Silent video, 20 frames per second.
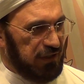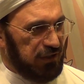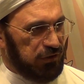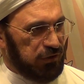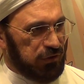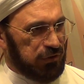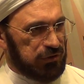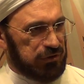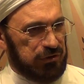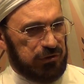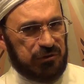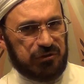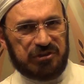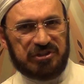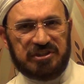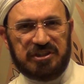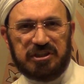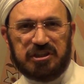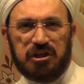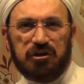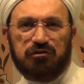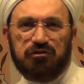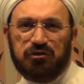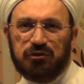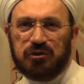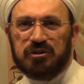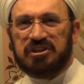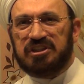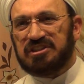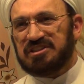You, you see the
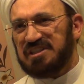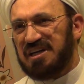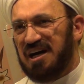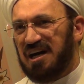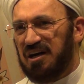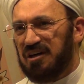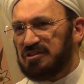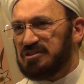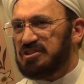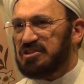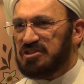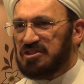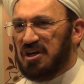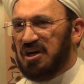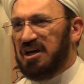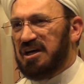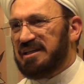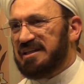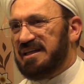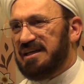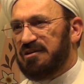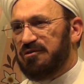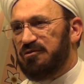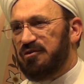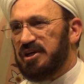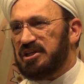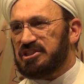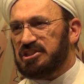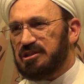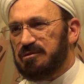food is outside, and
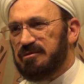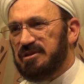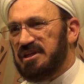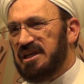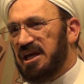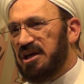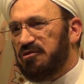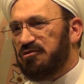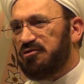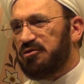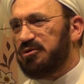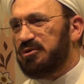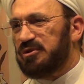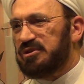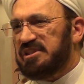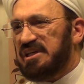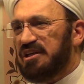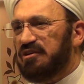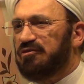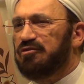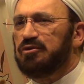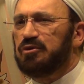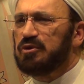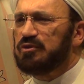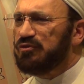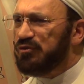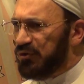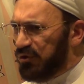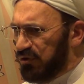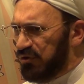vegetable and fruit and
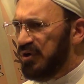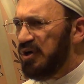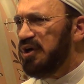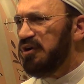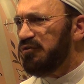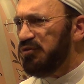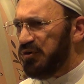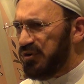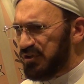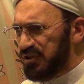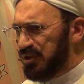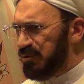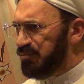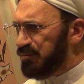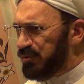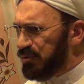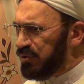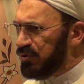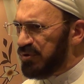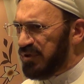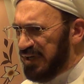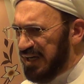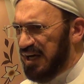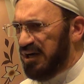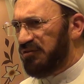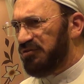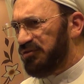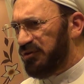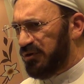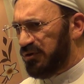food for, for the poor
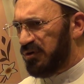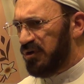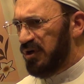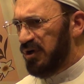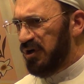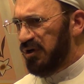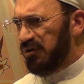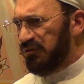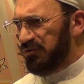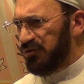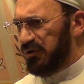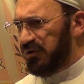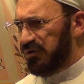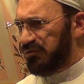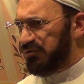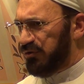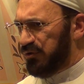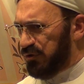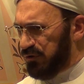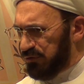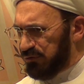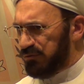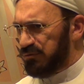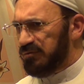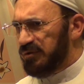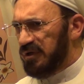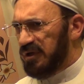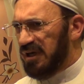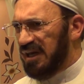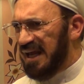now for, for,
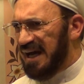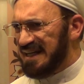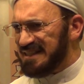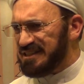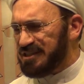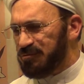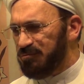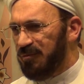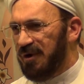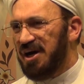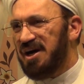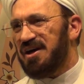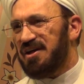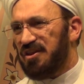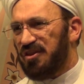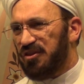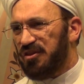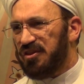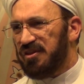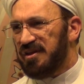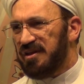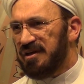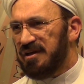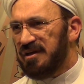for last month.